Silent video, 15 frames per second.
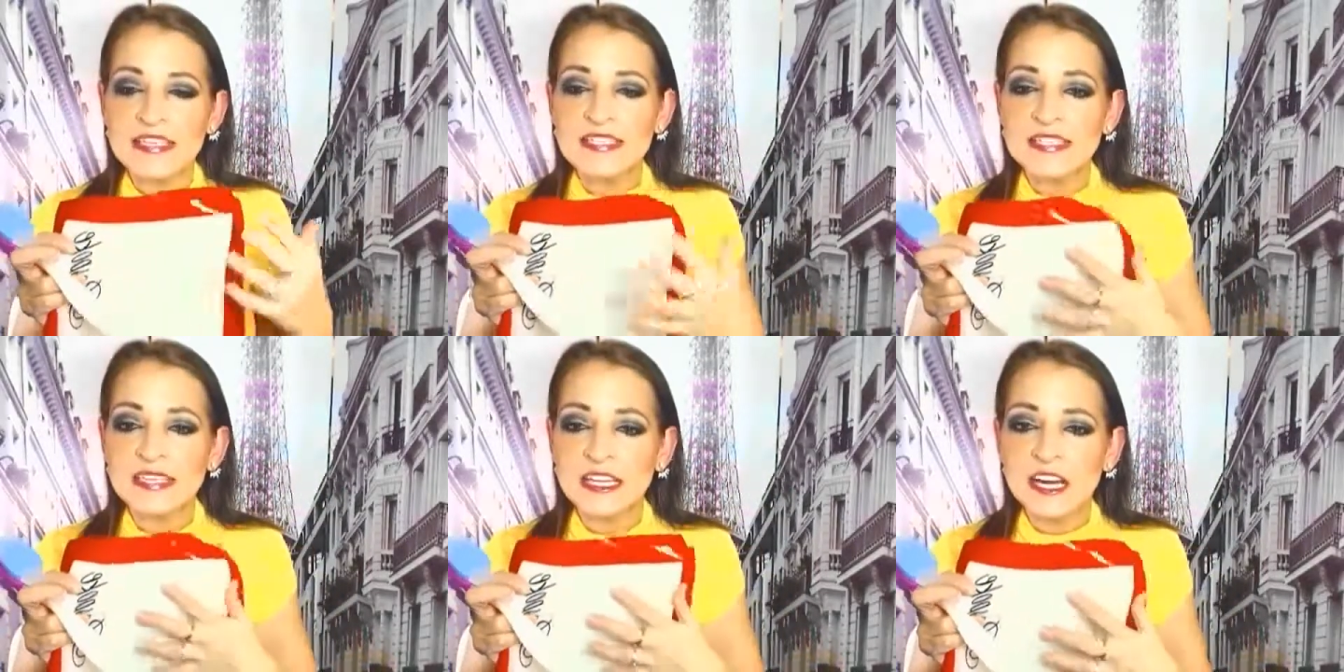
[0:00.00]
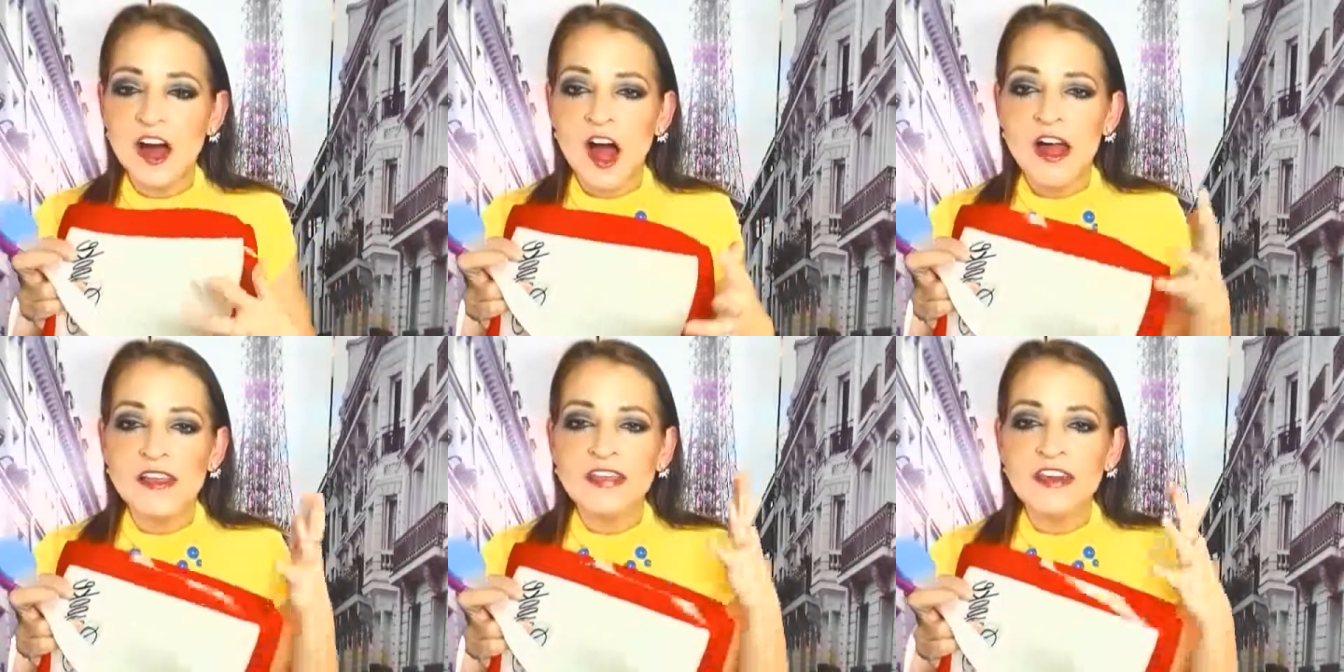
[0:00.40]
The
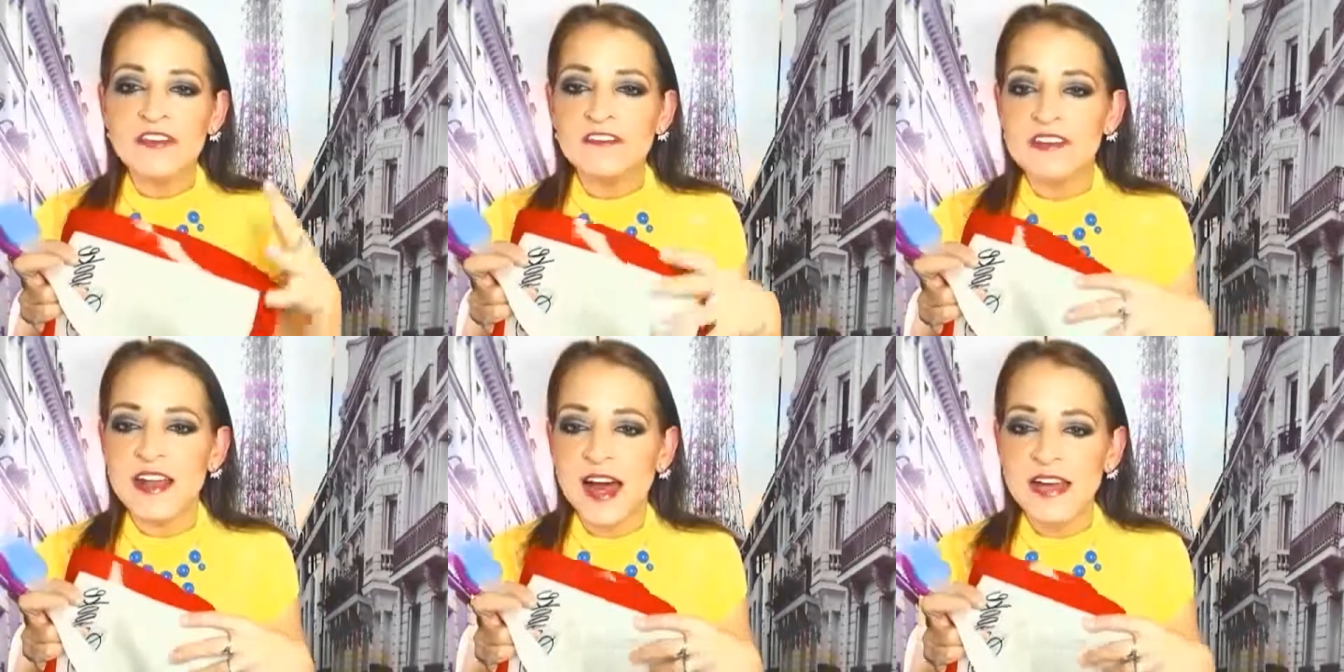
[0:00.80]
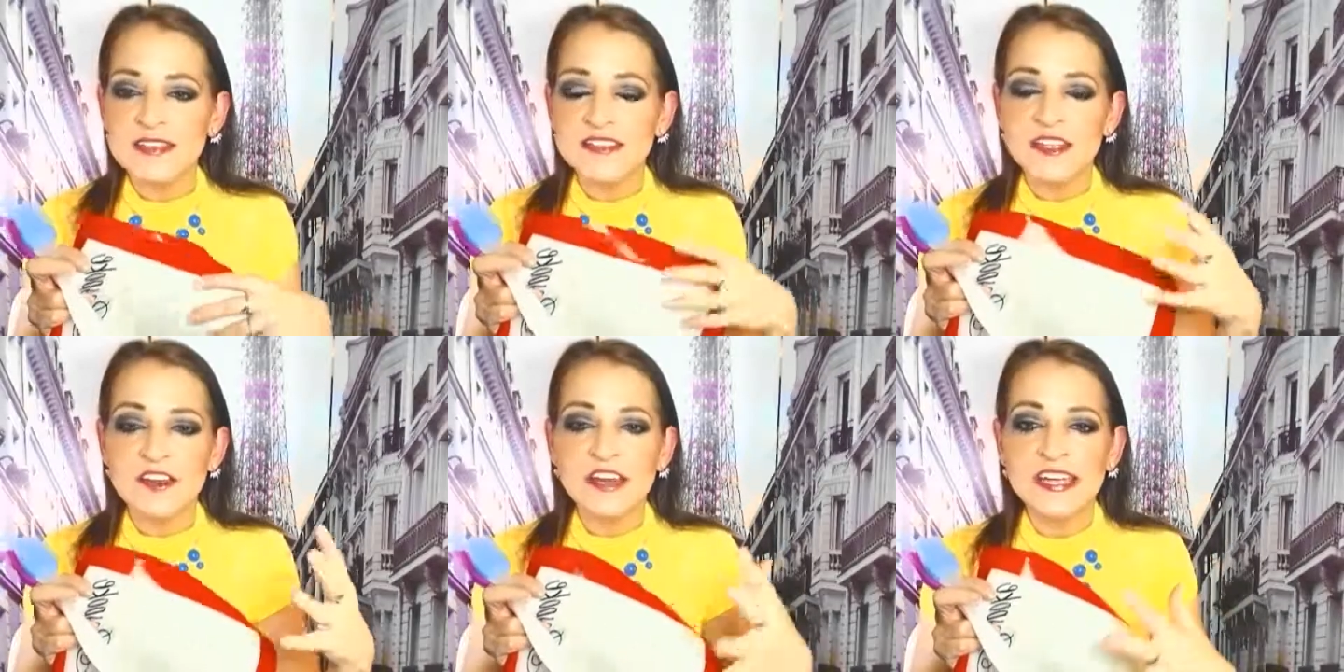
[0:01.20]
silicone, they're nice,
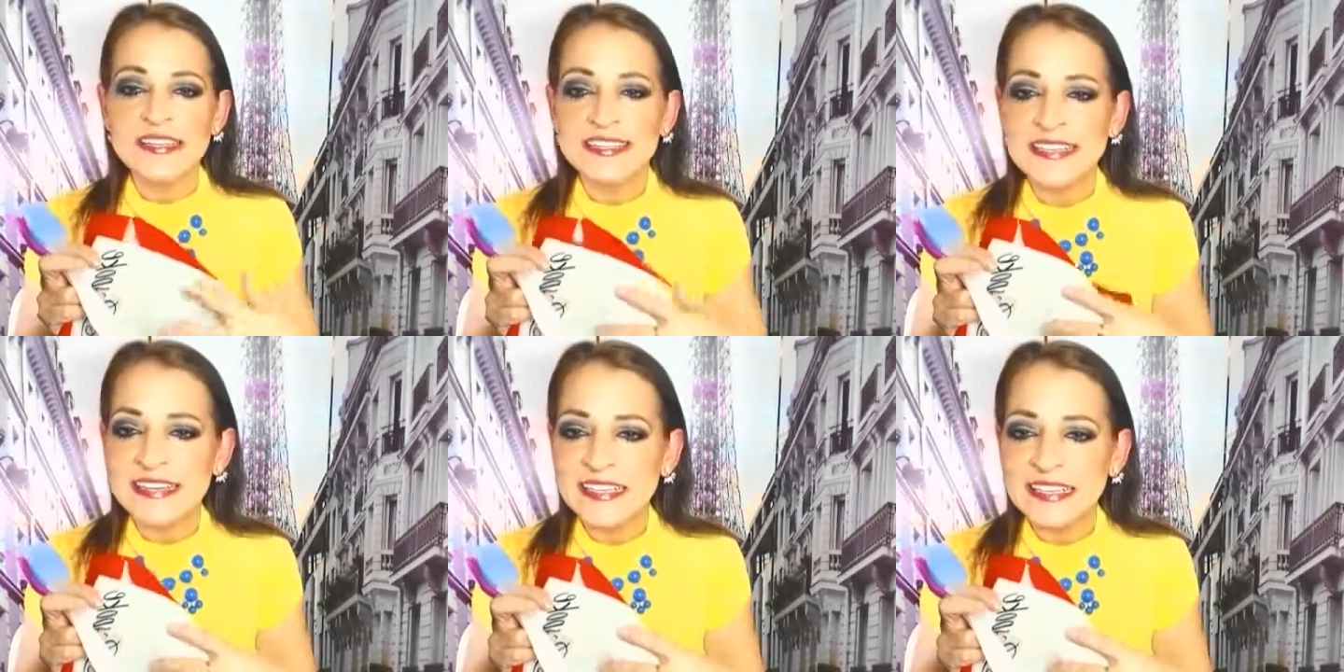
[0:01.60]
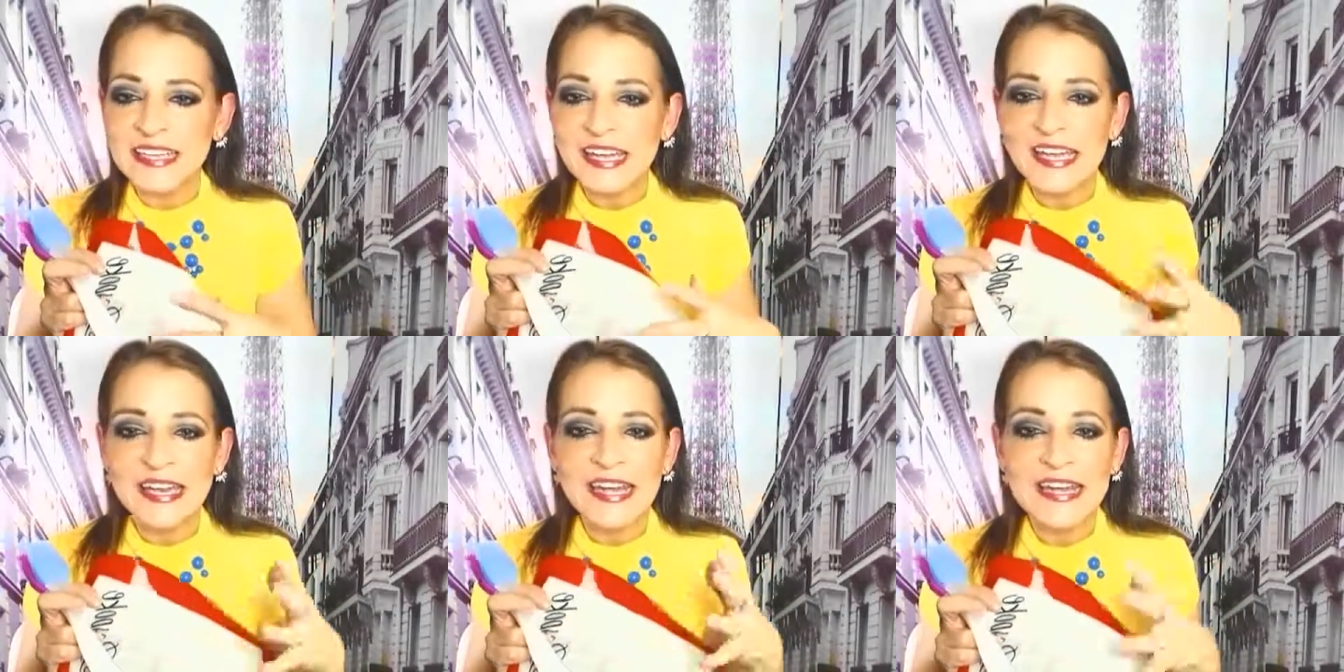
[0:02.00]
they're easy to clean,